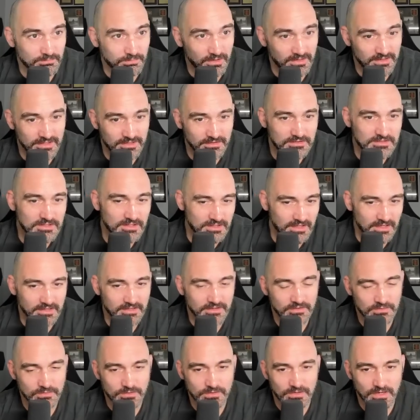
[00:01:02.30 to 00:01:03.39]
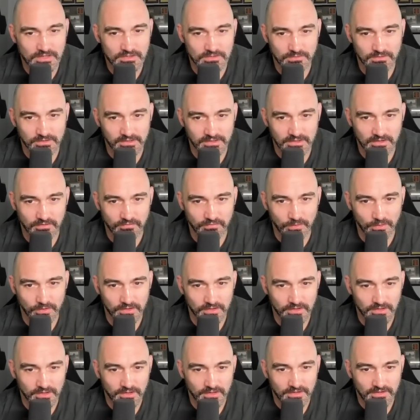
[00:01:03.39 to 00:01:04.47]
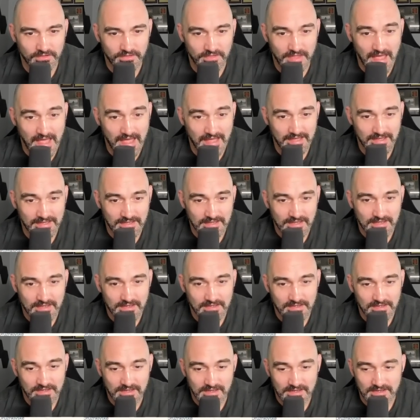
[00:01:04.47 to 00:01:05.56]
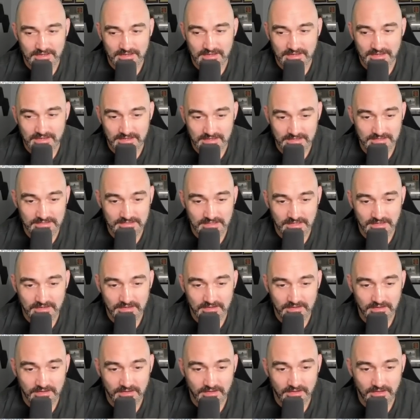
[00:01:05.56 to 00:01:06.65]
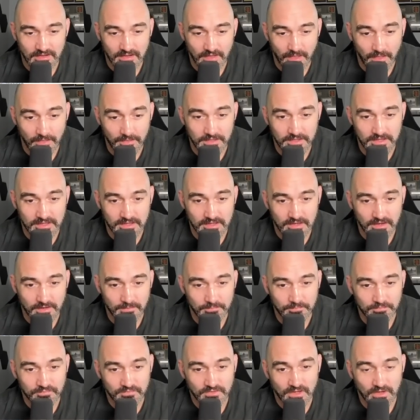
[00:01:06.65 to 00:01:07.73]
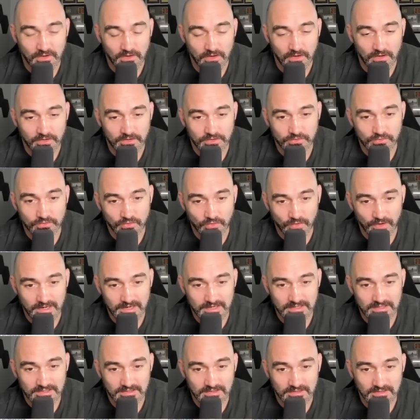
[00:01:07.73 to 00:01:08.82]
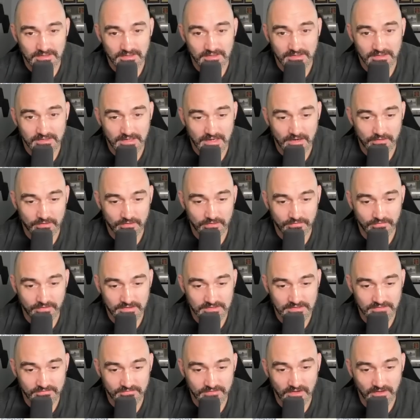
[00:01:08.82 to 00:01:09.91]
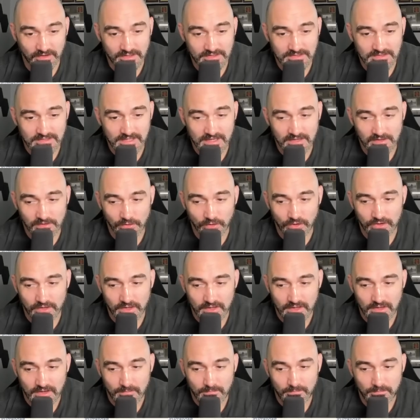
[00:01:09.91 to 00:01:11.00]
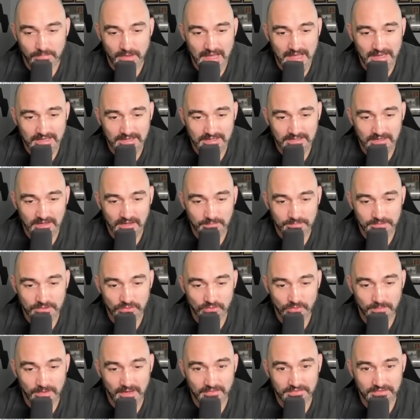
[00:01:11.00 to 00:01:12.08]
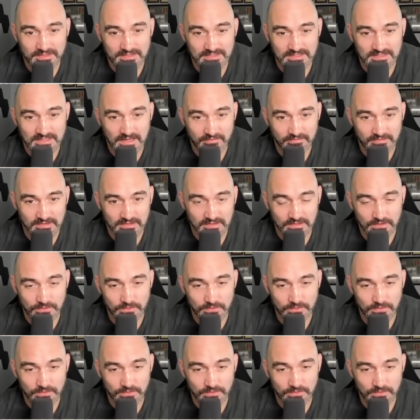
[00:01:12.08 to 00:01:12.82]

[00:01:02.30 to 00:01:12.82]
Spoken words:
But here's the thing. Here's what you guys are really here for. That is the Ukrainian counteroffensive. Now let's take a look, backing it up to about the 7th.